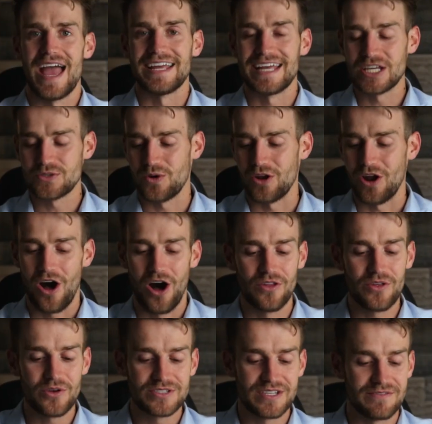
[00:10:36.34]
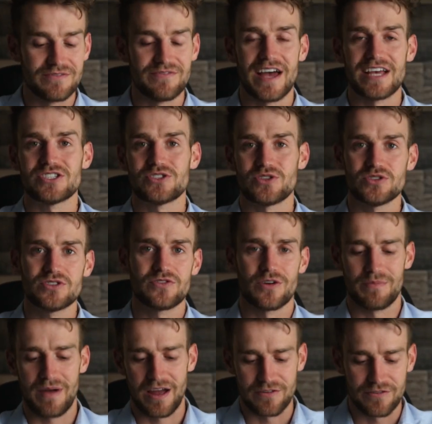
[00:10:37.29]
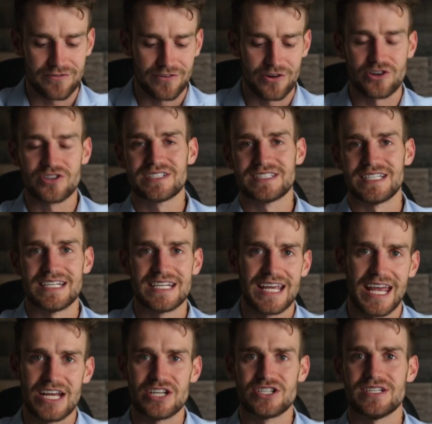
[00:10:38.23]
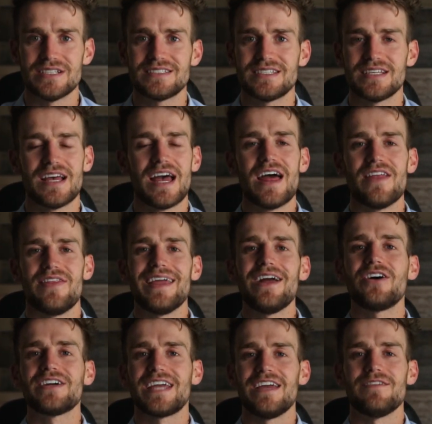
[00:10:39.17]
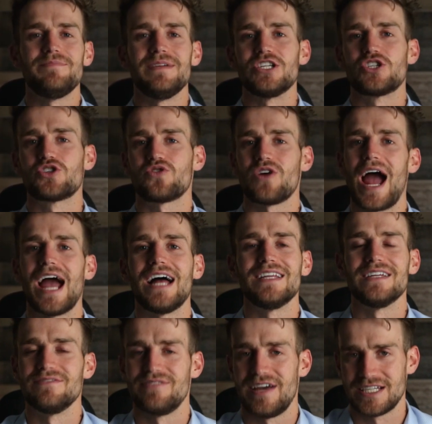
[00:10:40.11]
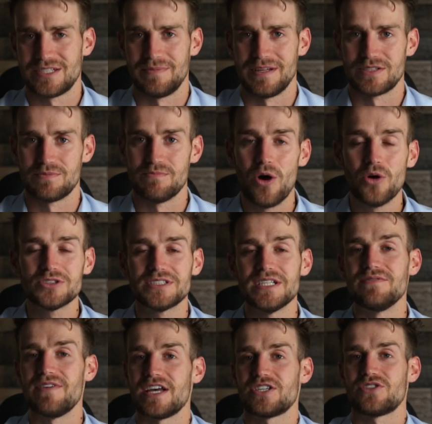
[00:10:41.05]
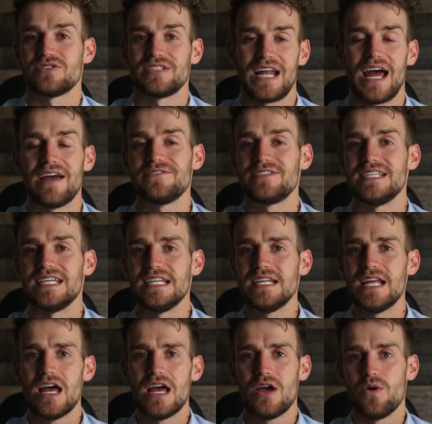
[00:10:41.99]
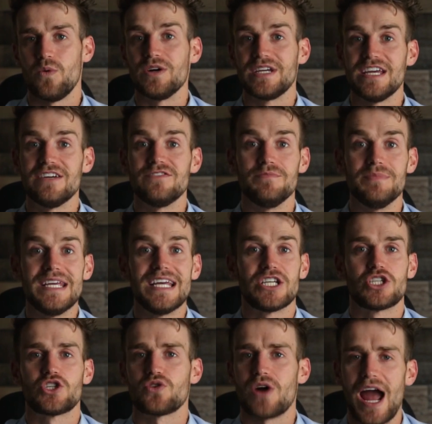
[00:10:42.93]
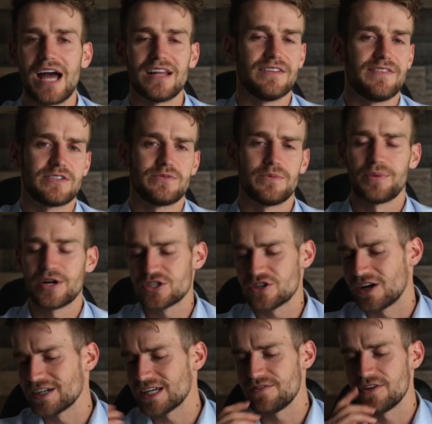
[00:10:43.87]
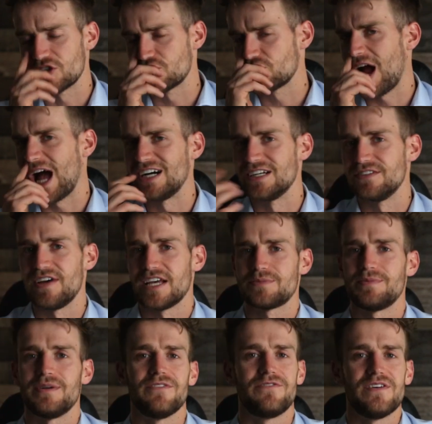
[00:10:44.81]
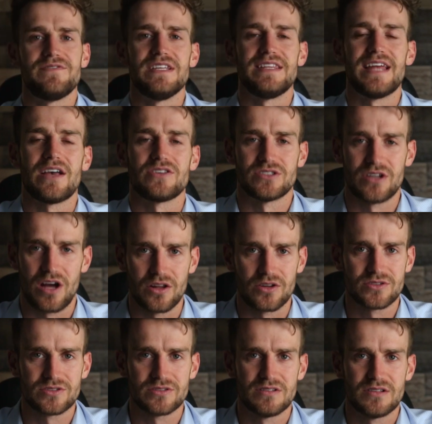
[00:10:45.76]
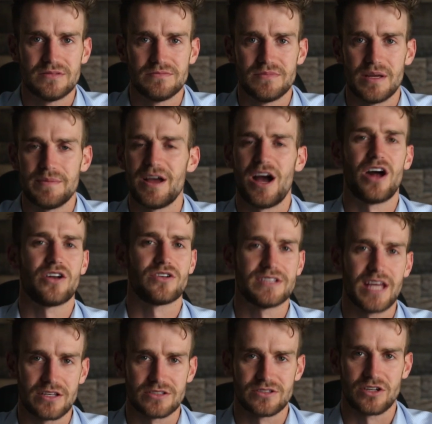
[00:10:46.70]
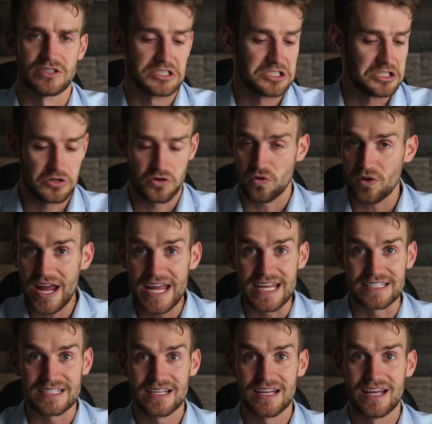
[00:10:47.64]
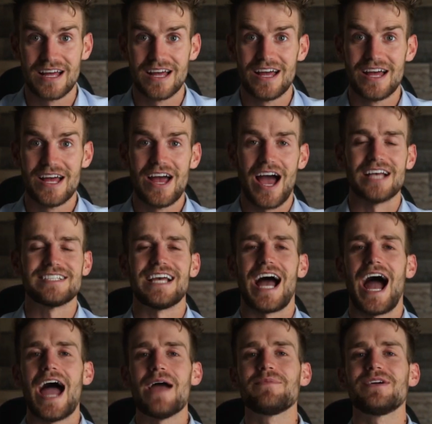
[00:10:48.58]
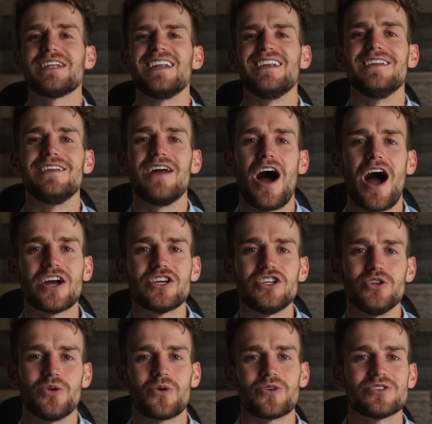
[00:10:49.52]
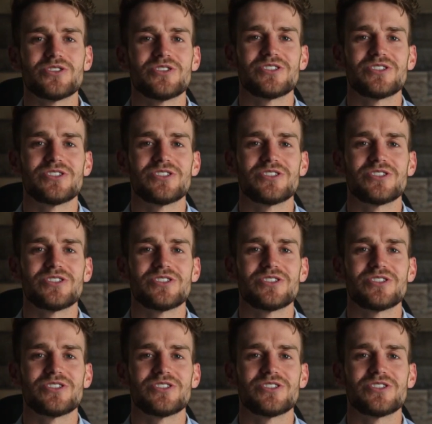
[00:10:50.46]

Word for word: And guess what? All those investors from my first syndications, they all gave me trial investments. Most investors that I've seen will give me a trial investment. Bridger, I'll give you a trial investment of $50,000, maybe $100,000. I said, great. I say, I'm going to knock your